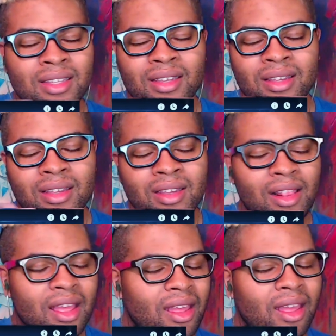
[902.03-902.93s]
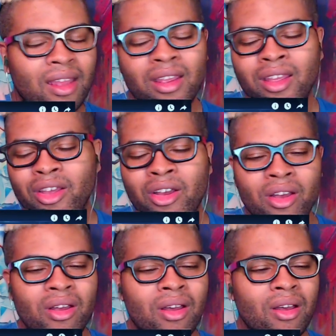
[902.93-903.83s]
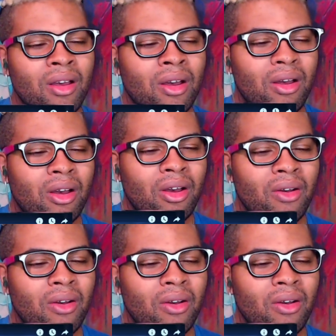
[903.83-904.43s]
let it go.